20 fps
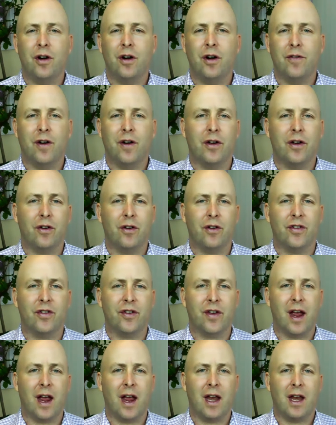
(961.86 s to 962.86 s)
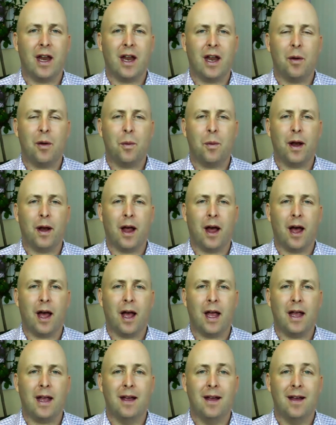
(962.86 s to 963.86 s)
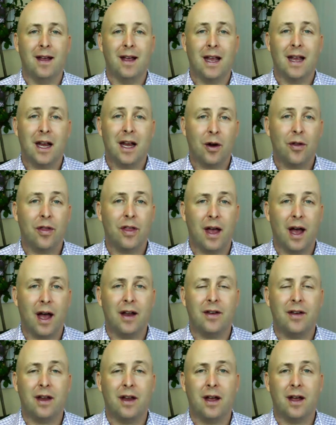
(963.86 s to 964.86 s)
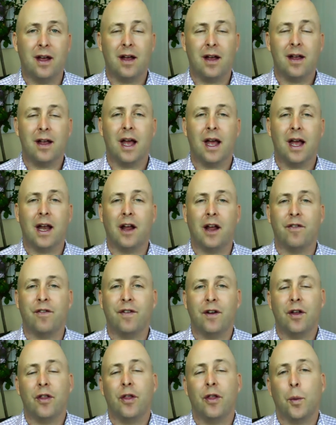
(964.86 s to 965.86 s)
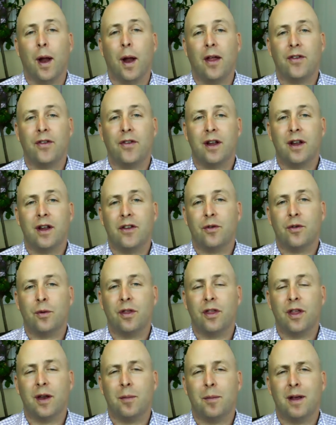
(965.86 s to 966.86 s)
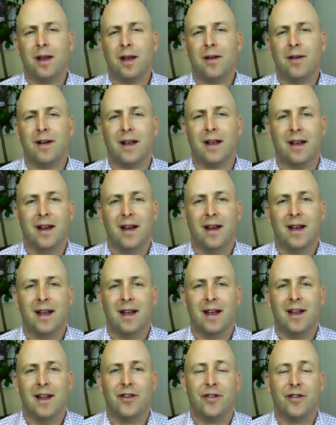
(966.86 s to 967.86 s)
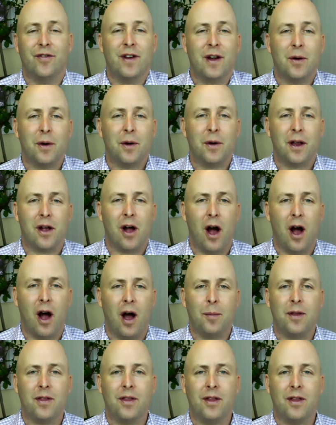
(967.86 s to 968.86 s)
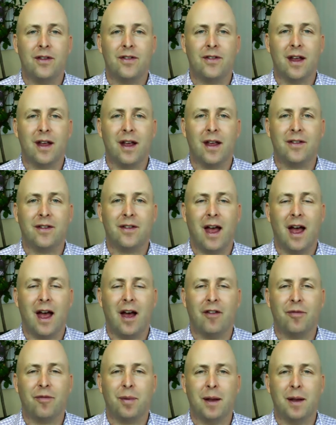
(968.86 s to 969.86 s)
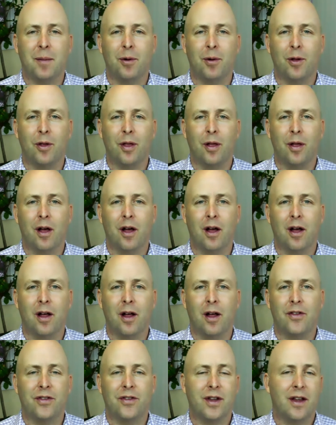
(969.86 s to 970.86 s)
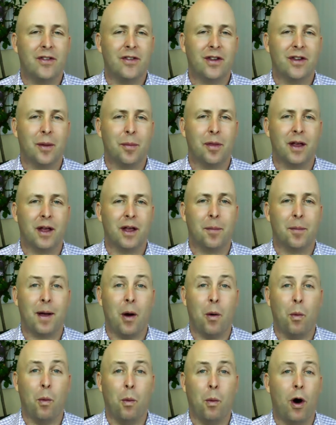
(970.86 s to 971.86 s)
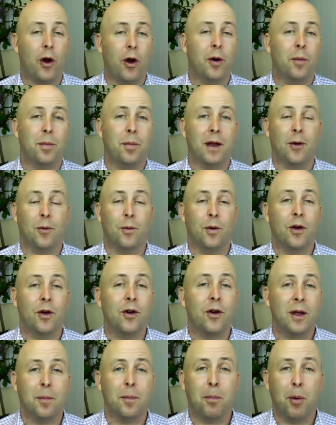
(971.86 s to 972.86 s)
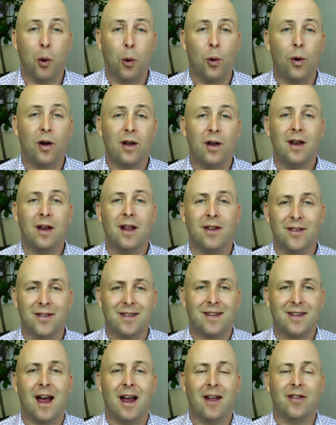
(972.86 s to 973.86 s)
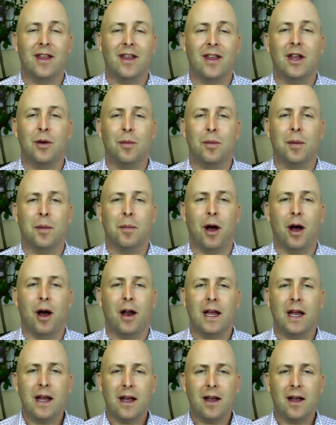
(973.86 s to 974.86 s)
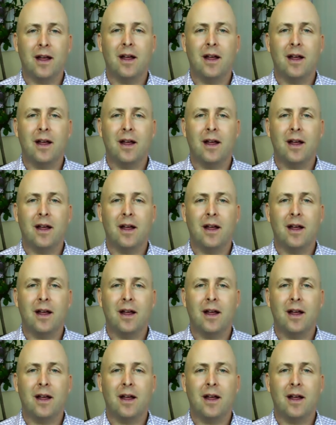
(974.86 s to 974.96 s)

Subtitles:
of understanding when I hear the idea and I feel the resonance within me. Like, it's very common these days to have people say something about water being really important inside the human body.